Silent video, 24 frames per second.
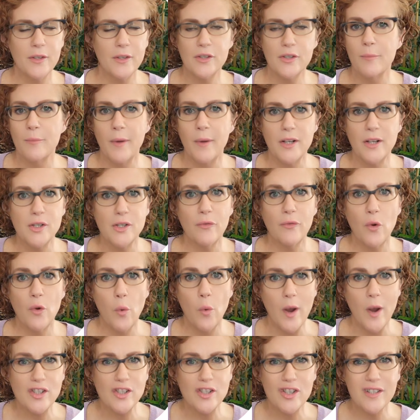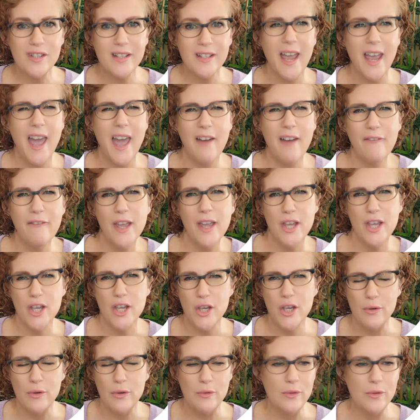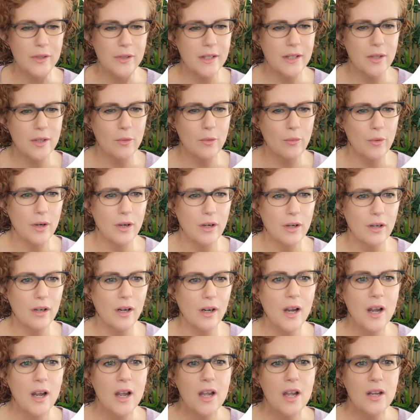there's a bunch of questions like FAQs, as it were.